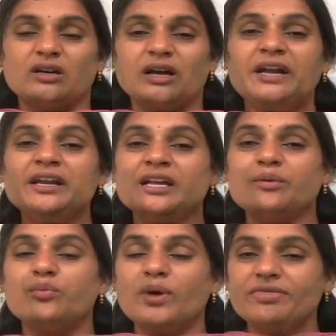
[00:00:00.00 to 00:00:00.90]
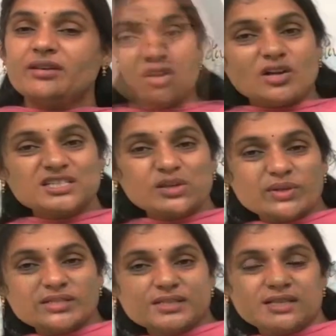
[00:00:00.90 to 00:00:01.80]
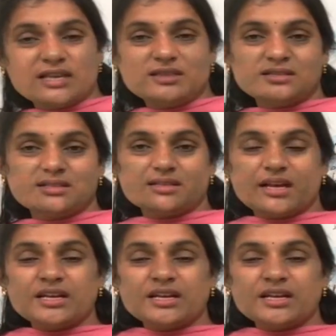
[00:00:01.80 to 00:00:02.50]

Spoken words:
ending up with consequences like this.